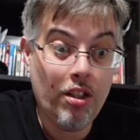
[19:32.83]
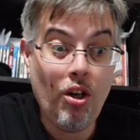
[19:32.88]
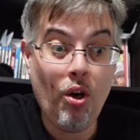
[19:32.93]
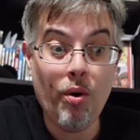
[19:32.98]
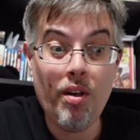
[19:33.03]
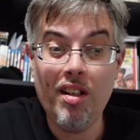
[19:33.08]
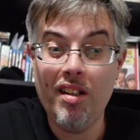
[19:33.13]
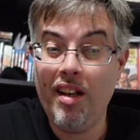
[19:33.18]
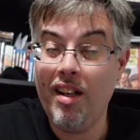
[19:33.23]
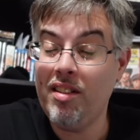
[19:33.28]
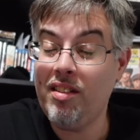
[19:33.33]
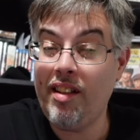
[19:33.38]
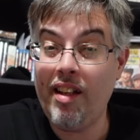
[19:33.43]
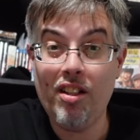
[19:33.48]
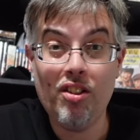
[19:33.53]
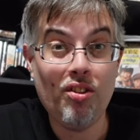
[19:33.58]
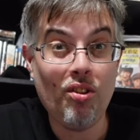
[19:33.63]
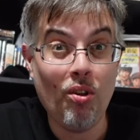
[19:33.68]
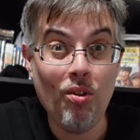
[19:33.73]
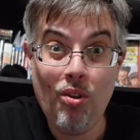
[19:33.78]
going against
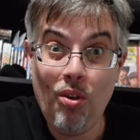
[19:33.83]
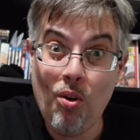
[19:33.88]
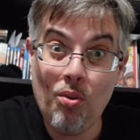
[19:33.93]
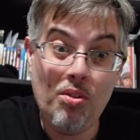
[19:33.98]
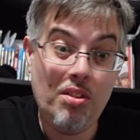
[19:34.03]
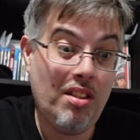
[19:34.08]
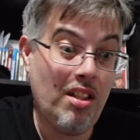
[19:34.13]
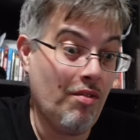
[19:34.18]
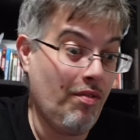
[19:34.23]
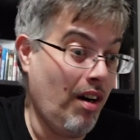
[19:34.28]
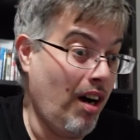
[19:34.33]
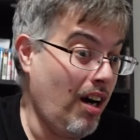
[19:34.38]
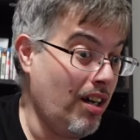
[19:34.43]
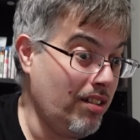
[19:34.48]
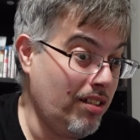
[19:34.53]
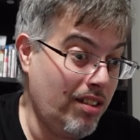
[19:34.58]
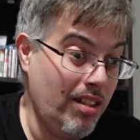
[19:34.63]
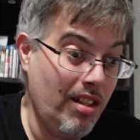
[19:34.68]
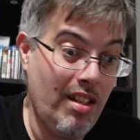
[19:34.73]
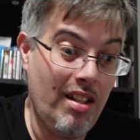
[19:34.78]
like Stone Cold Steve
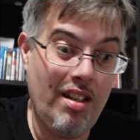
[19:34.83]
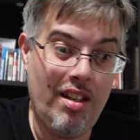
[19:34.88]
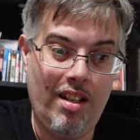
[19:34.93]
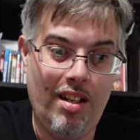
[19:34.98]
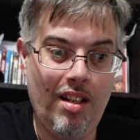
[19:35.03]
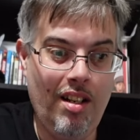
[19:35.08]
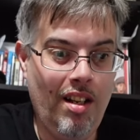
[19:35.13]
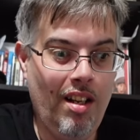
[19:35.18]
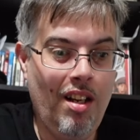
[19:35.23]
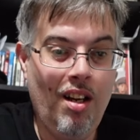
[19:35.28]
Austin and